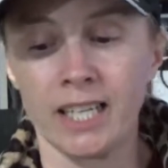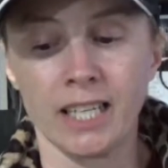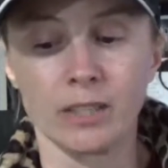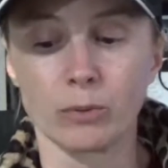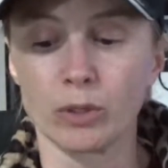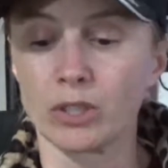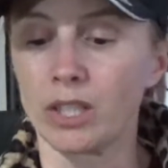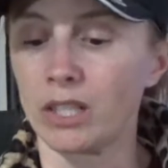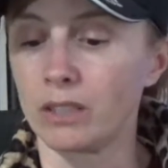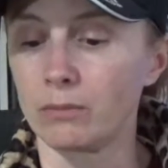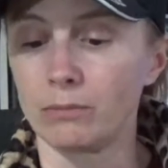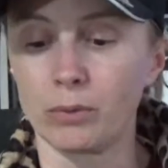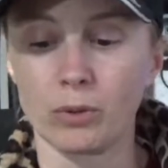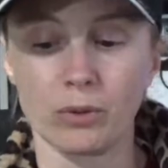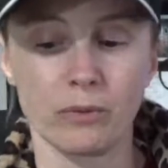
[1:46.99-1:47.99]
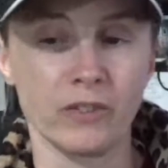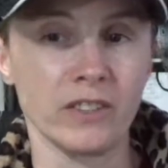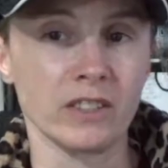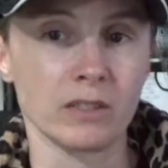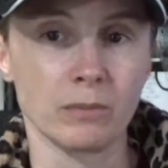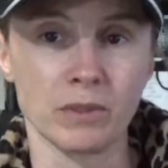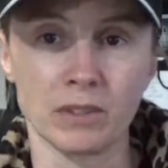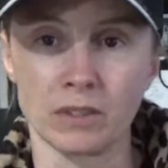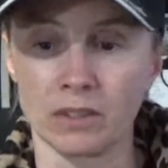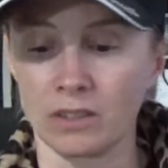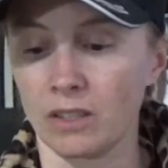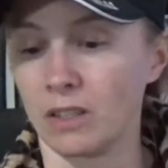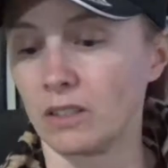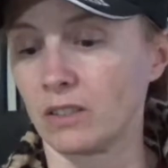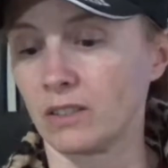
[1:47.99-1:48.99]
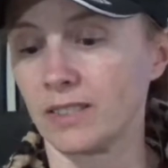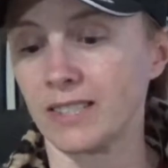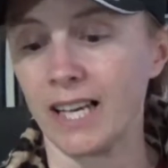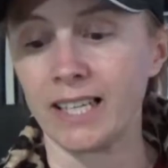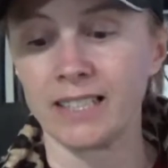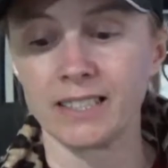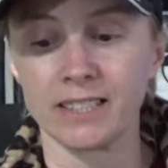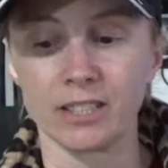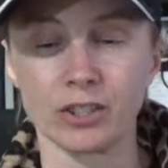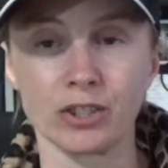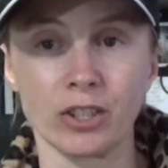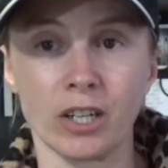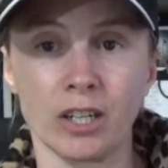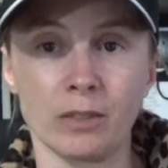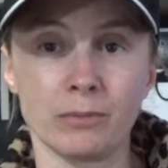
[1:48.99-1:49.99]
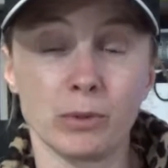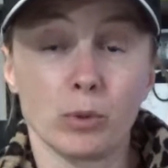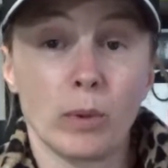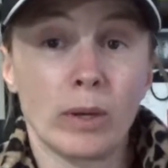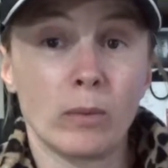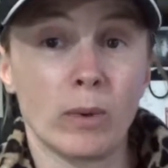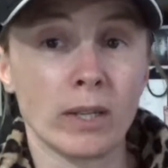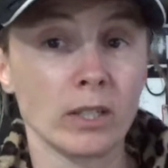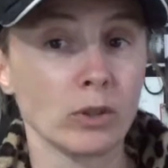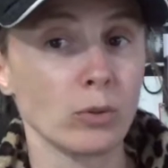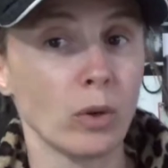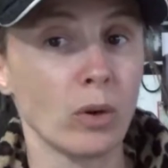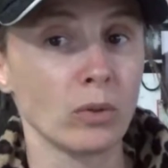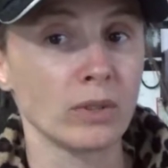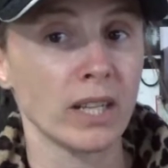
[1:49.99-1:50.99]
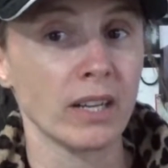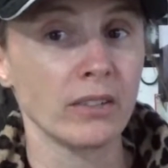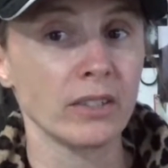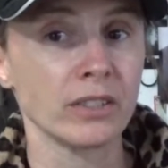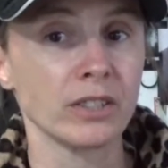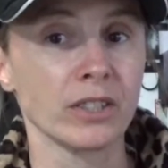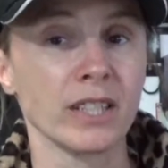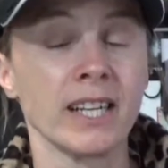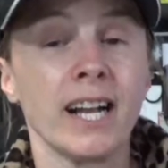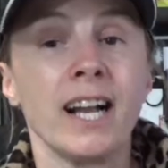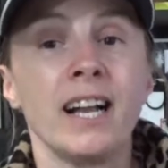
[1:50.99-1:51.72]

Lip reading: And we're talking booth fees, business cards, signage. Do I want to do a hotel this year?